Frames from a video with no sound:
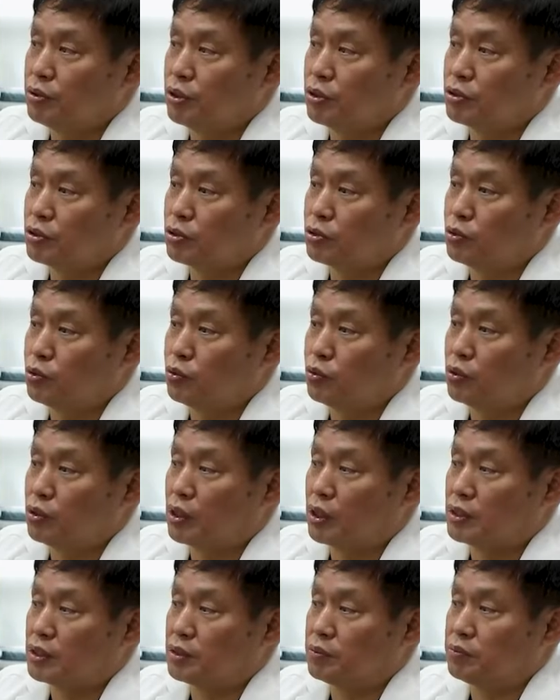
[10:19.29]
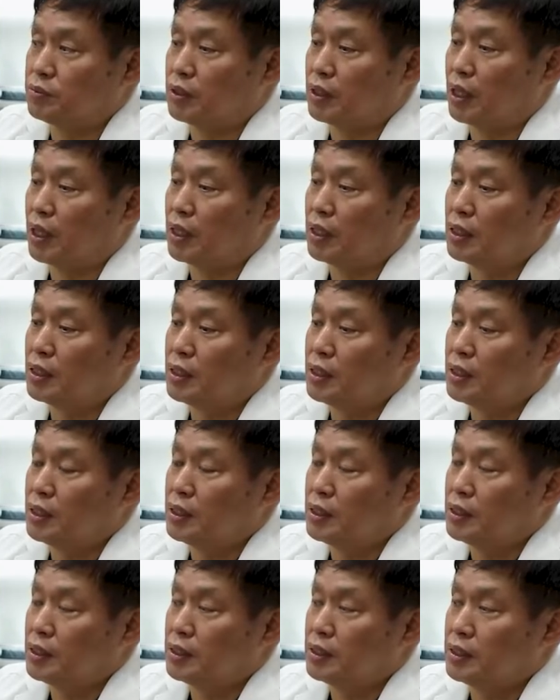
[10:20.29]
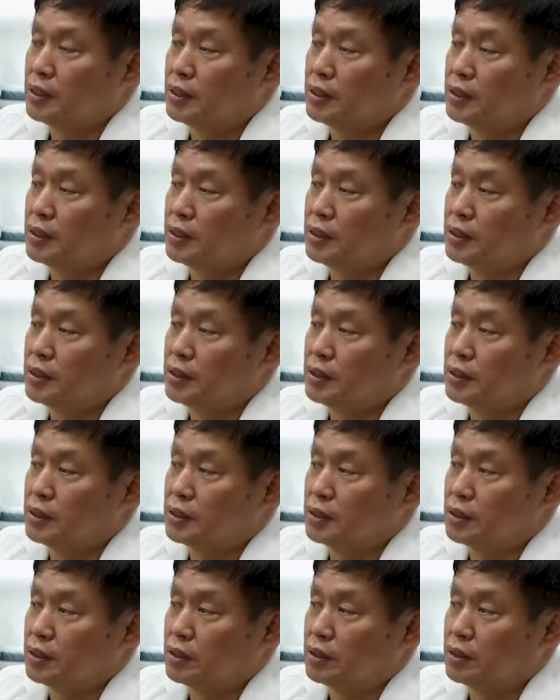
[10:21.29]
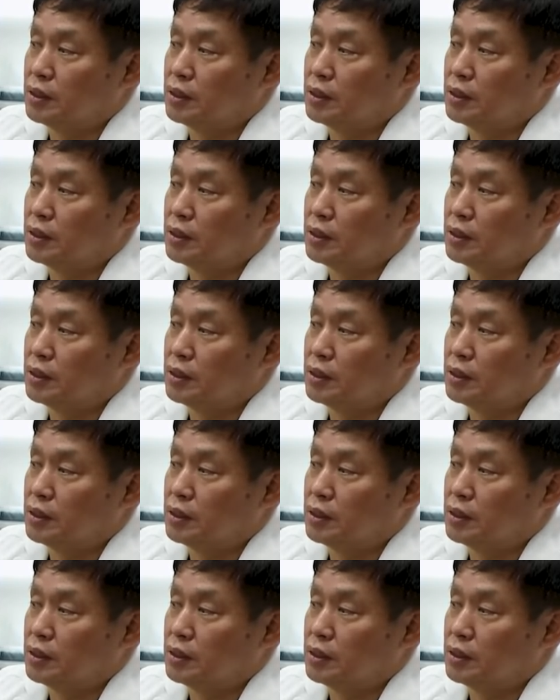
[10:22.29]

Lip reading: [no speech]